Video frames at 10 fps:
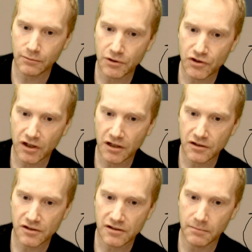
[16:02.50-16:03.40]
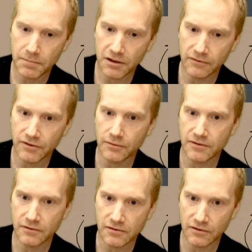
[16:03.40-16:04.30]
we change the POV.
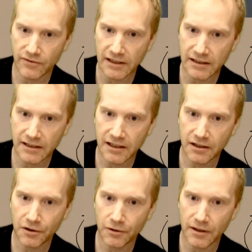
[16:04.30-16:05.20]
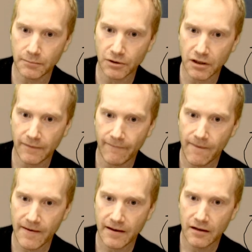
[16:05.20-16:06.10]
So if I click here, I'm gonna
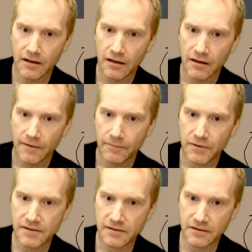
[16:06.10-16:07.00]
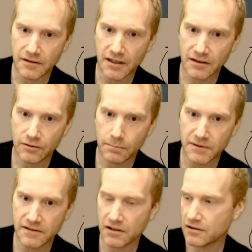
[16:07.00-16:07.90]
get to a
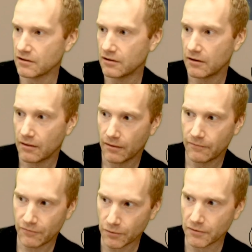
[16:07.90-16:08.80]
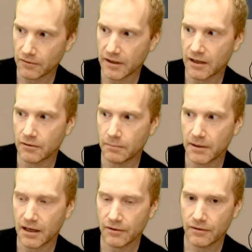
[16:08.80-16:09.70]
position further down the
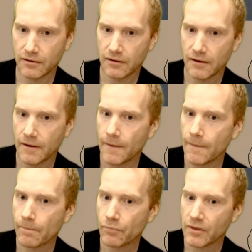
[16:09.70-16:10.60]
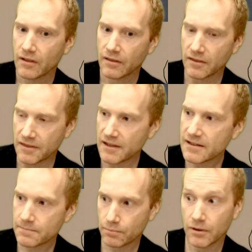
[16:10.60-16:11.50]
path.
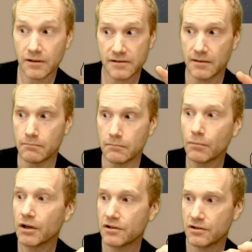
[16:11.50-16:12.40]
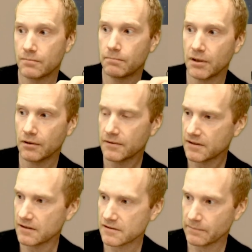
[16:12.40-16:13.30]
This brings a much bigger
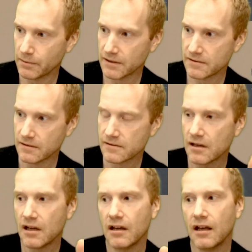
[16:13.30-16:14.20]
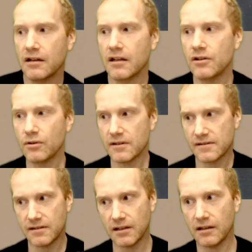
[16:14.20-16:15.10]
sense of presence. And you can
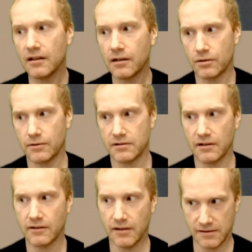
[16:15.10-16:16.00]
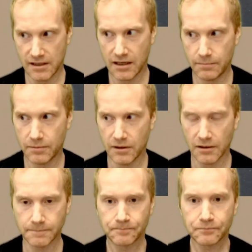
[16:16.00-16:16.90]
see interesting things happening